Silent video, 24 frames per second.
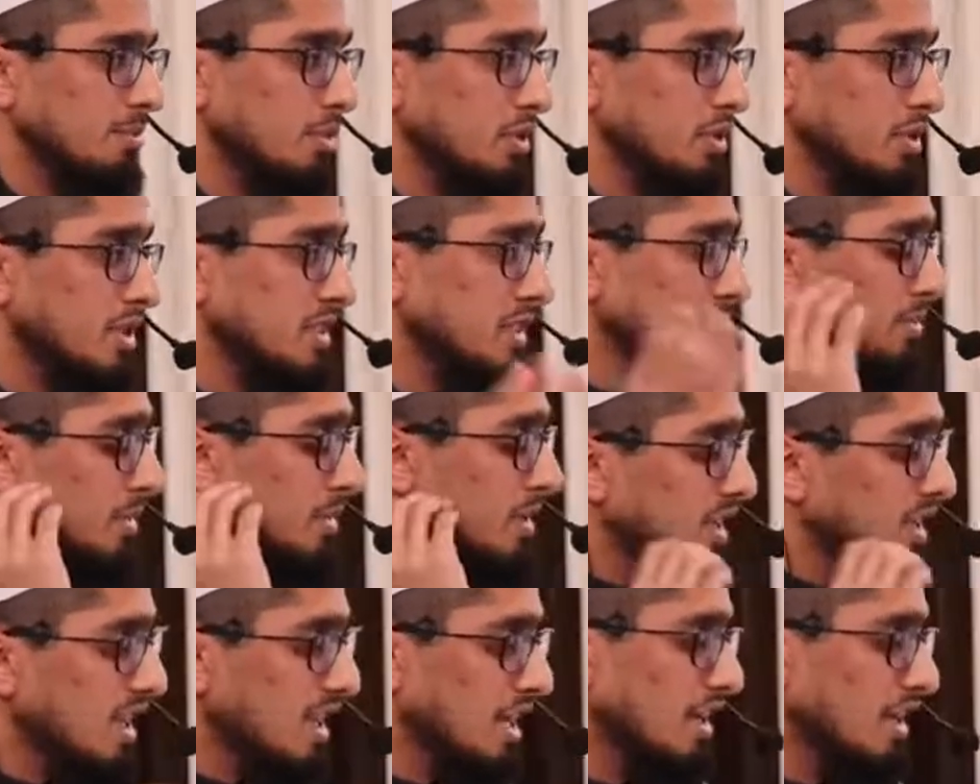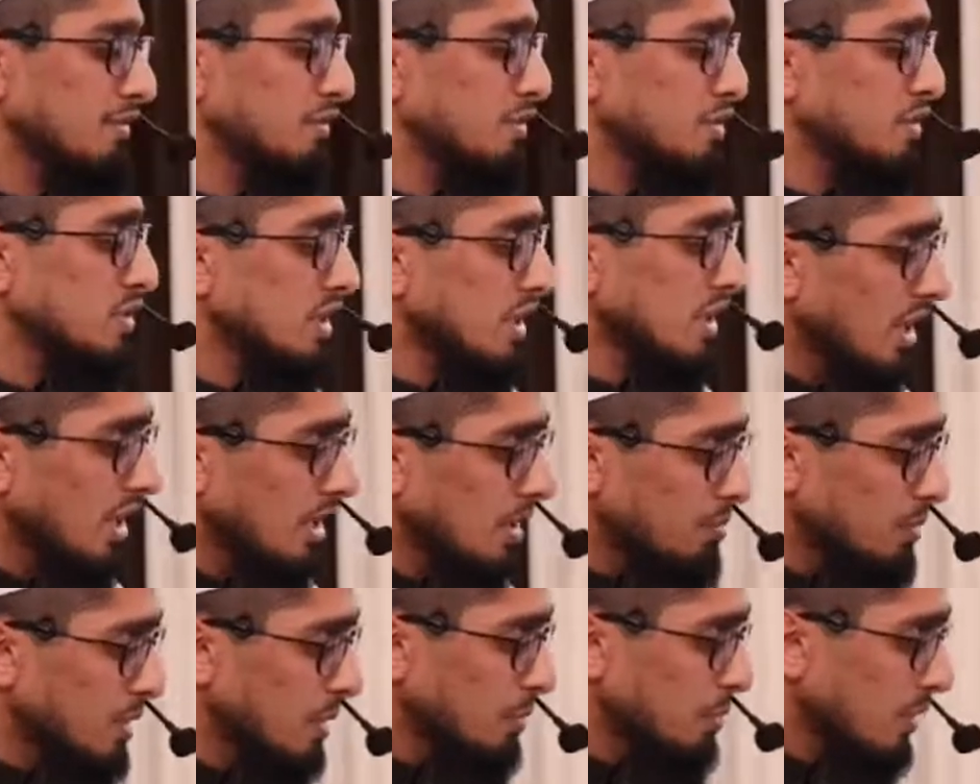This is something confuses a lot of
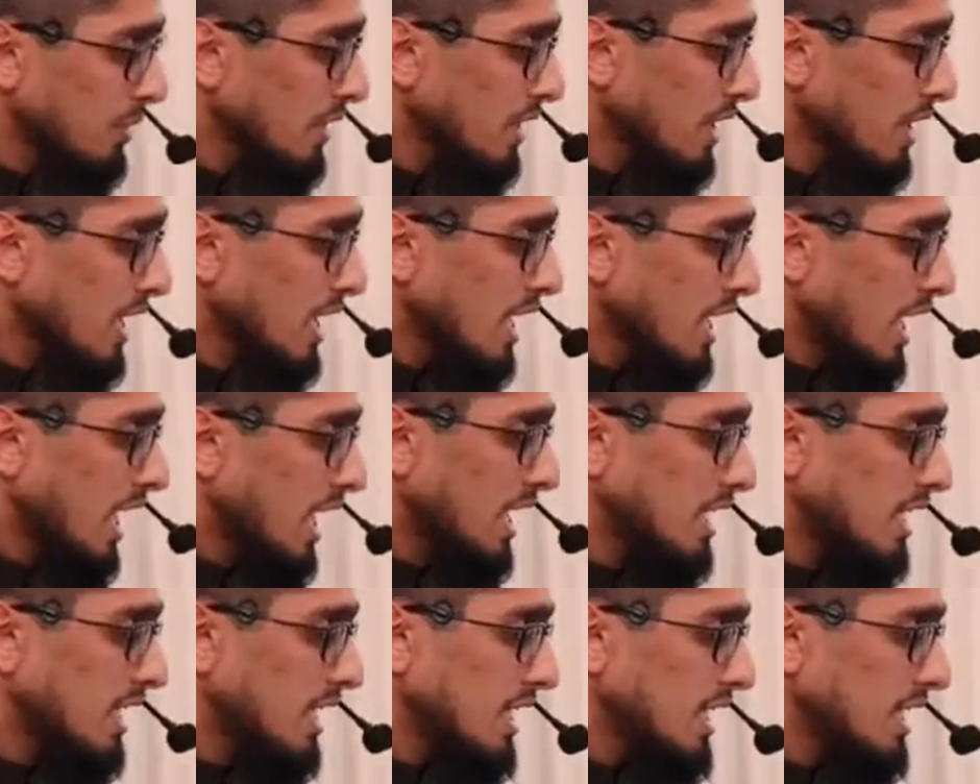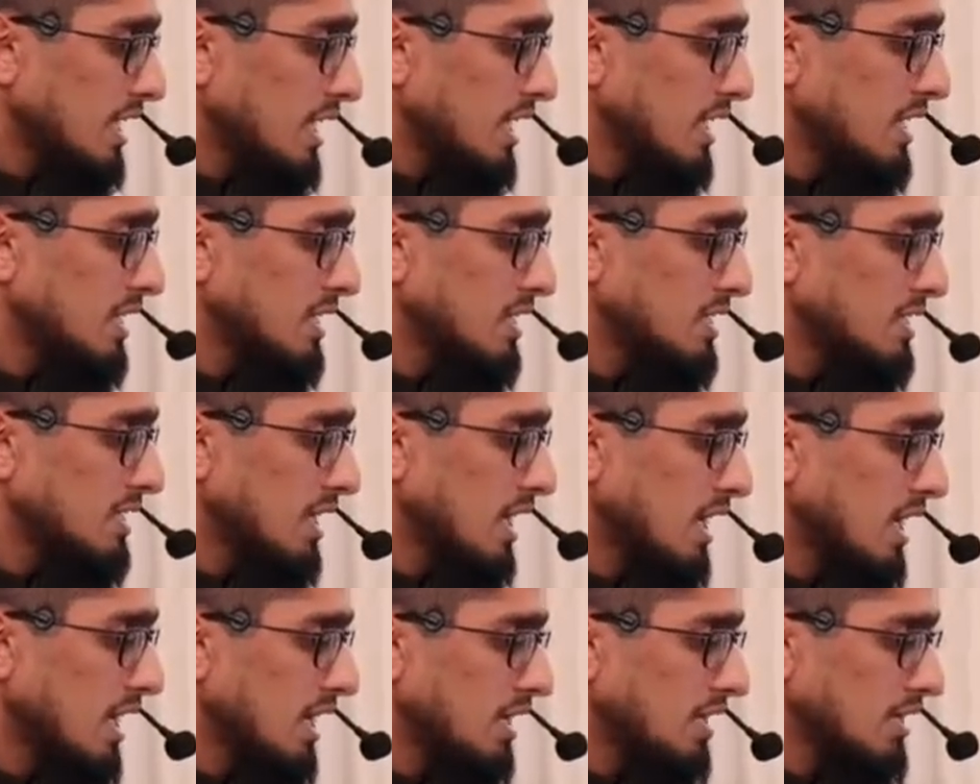people, and it is
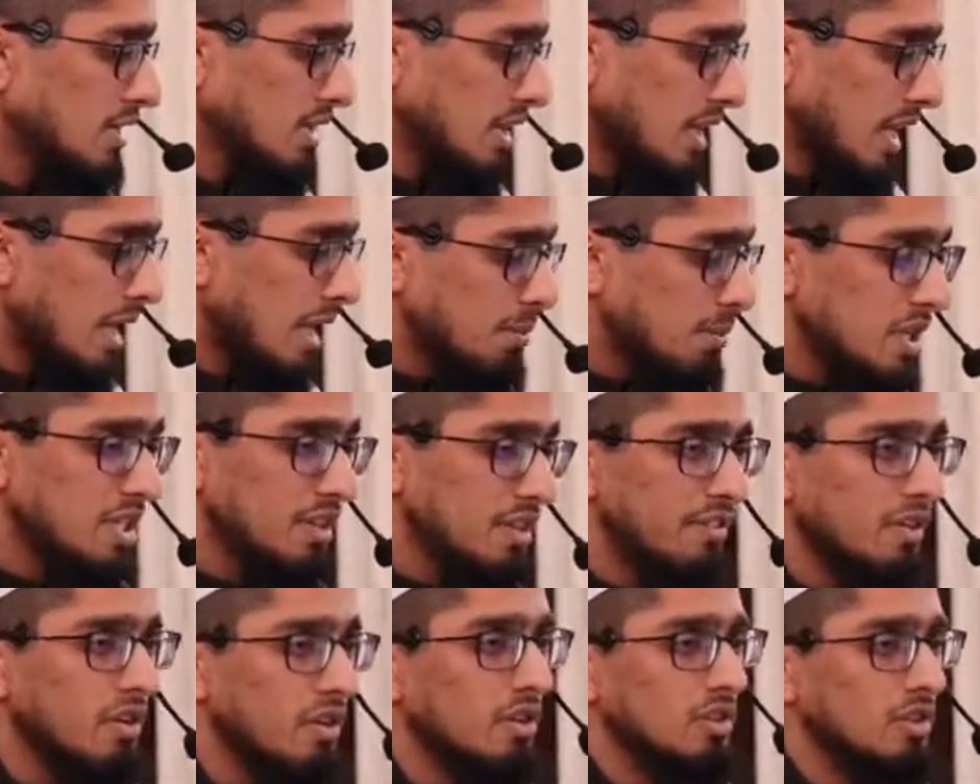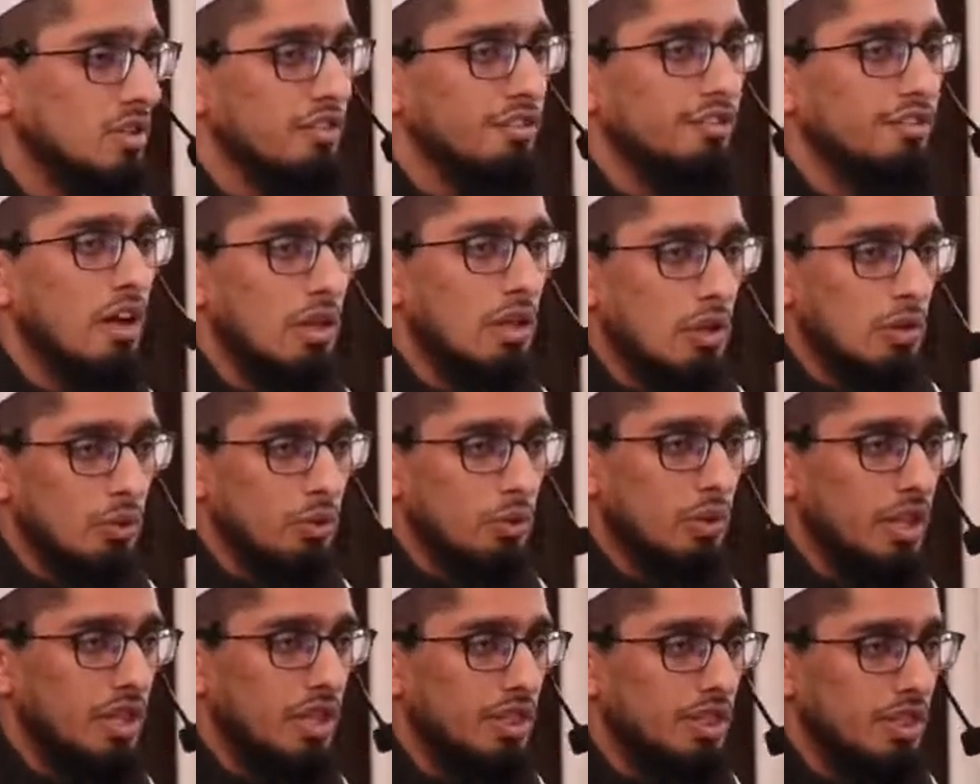can be difficult to follow
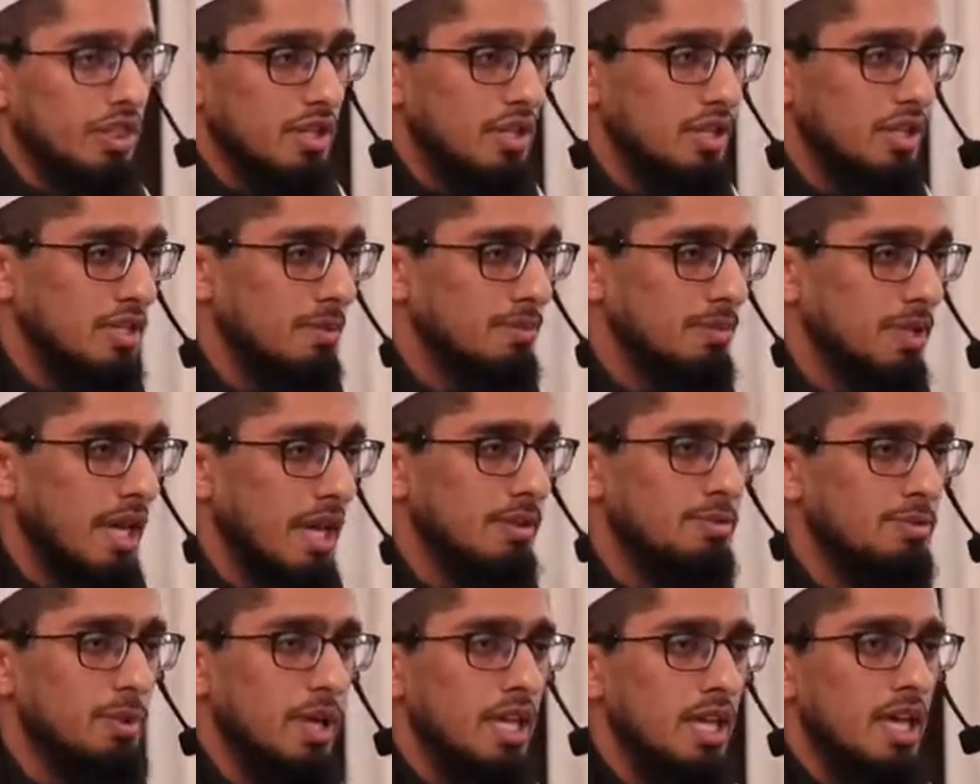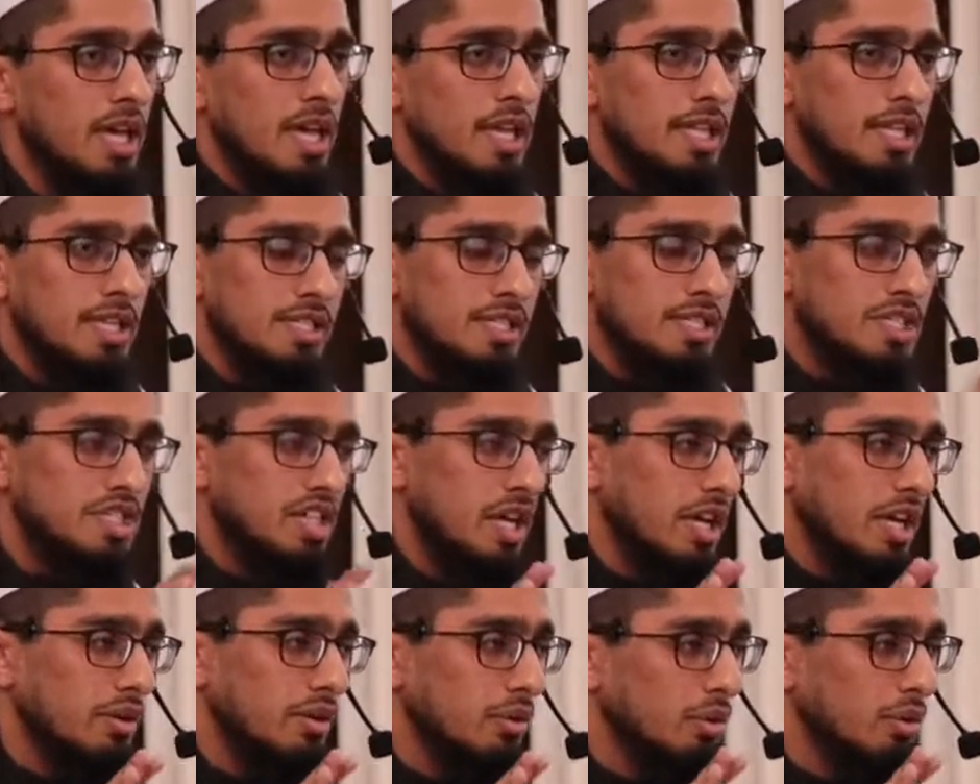with sometimes, but this is the
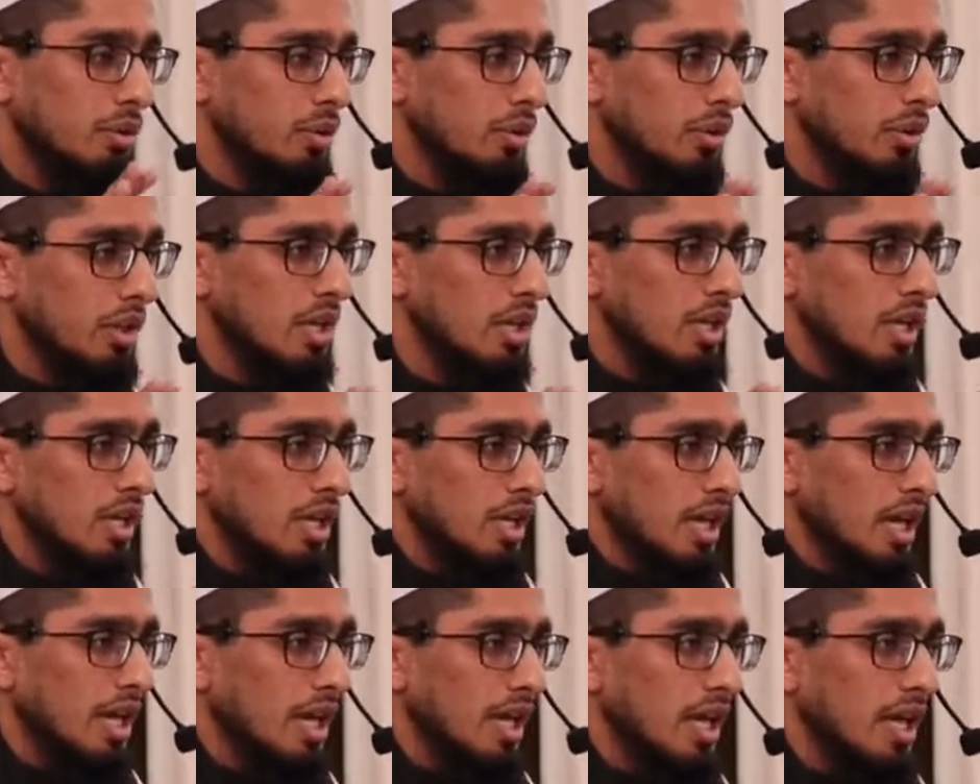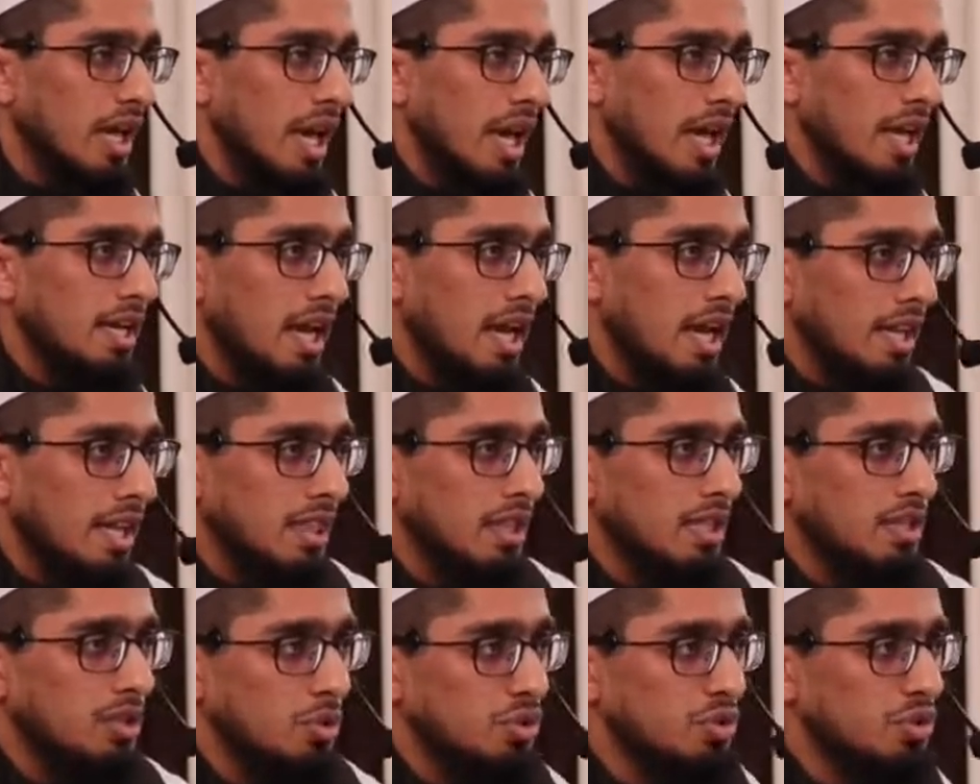general rule, and I
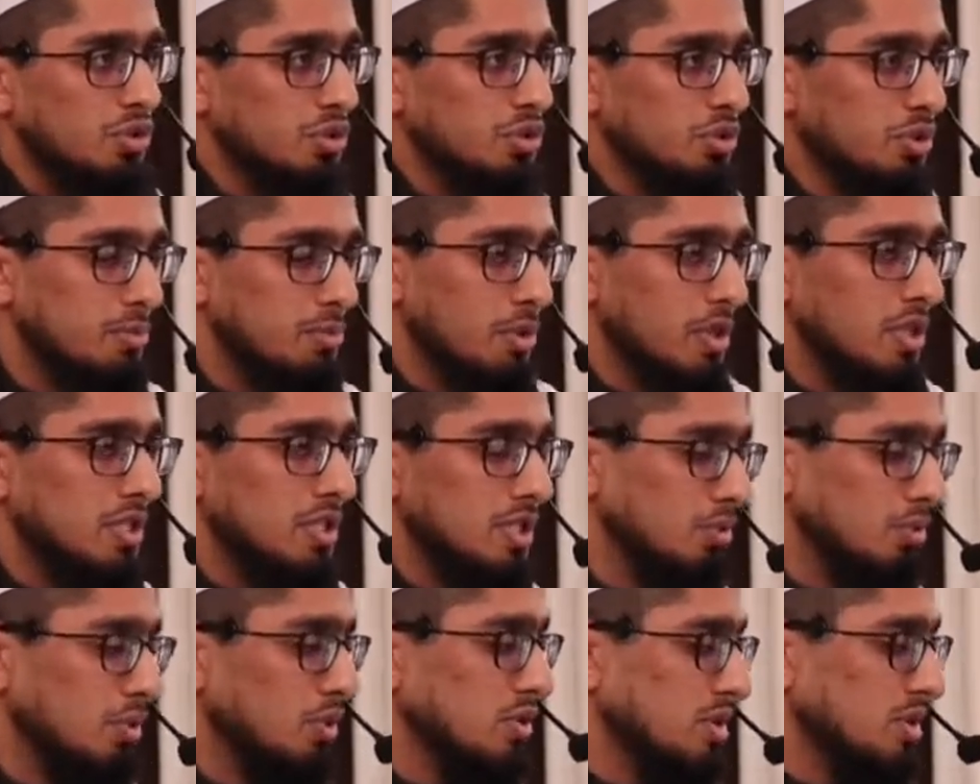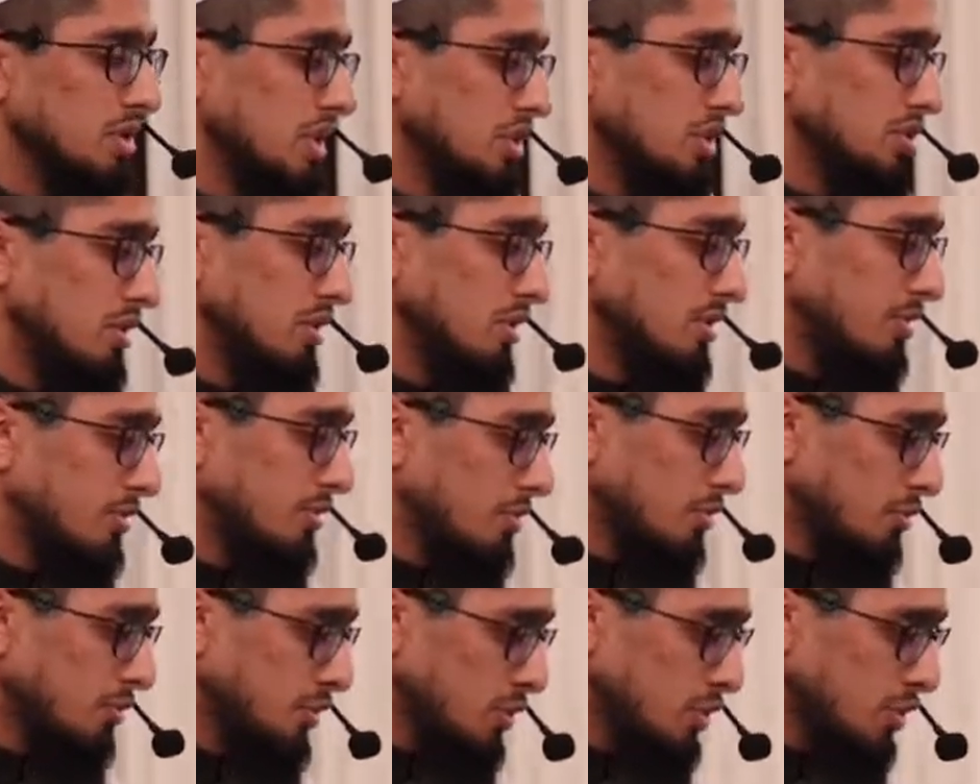think those 3 principles there
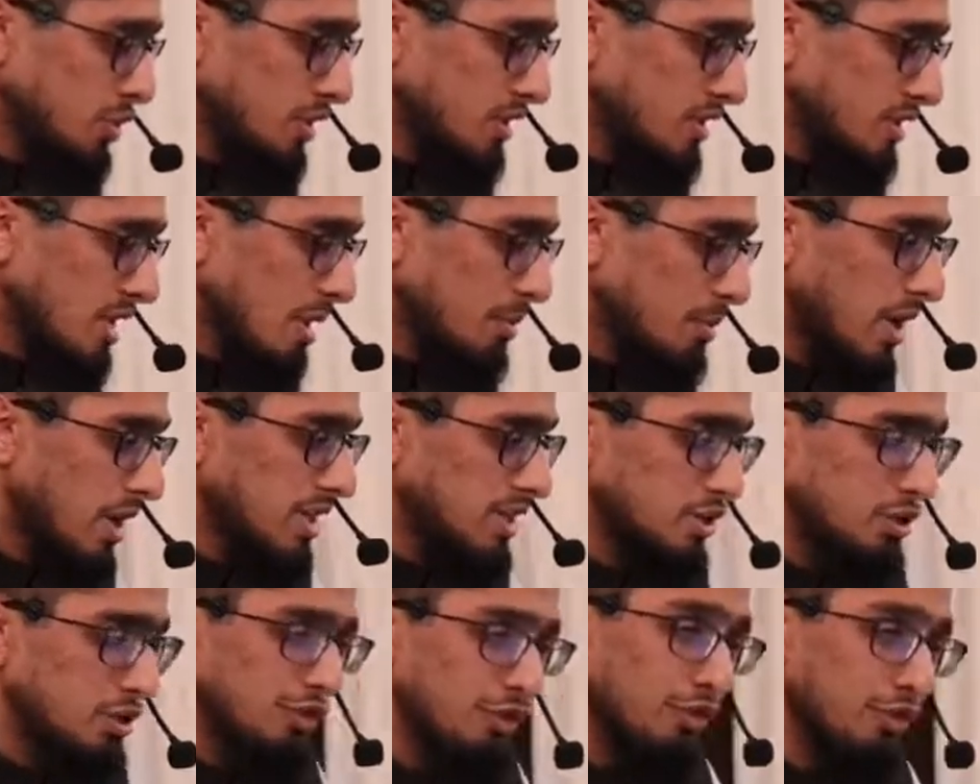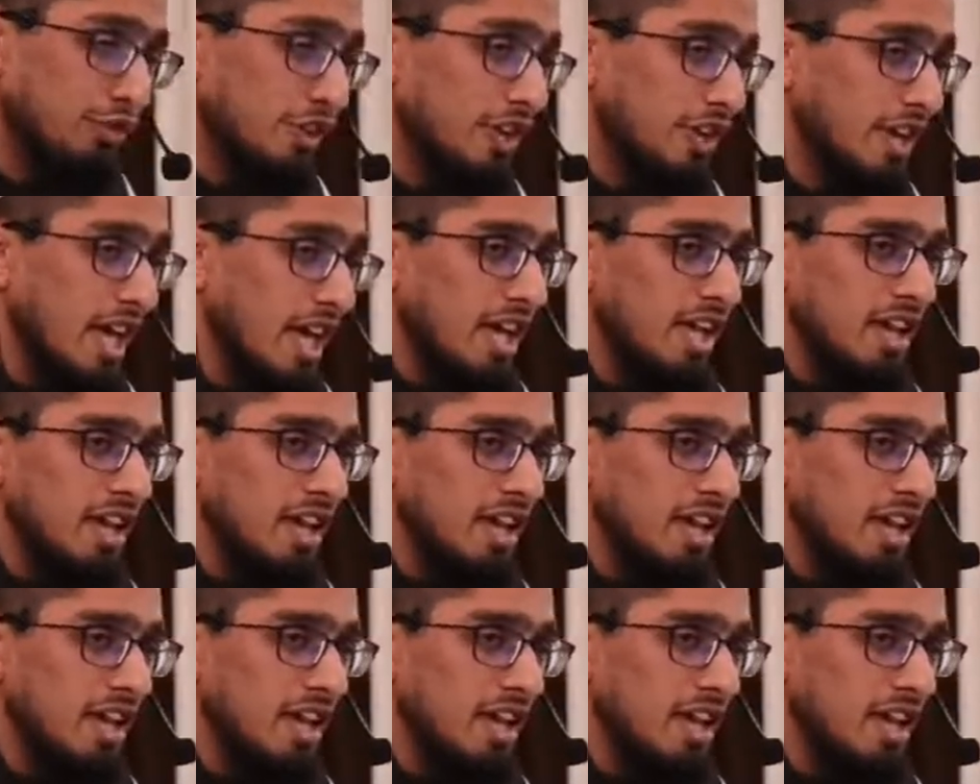should summarize. So if you forget,